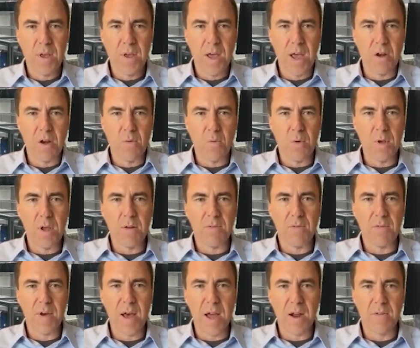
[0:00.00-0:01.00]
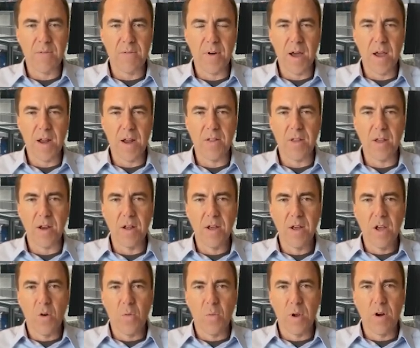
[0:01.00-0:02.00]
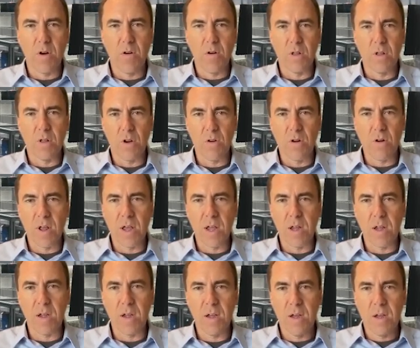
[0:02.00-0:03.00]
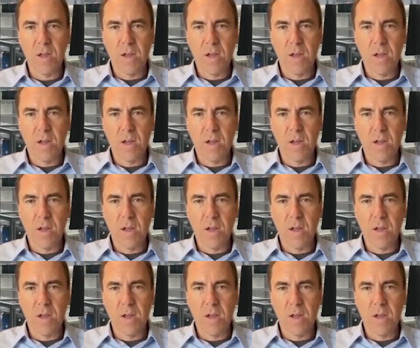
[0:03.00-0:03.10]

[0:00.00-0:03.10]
And we, in fact, find that we are learning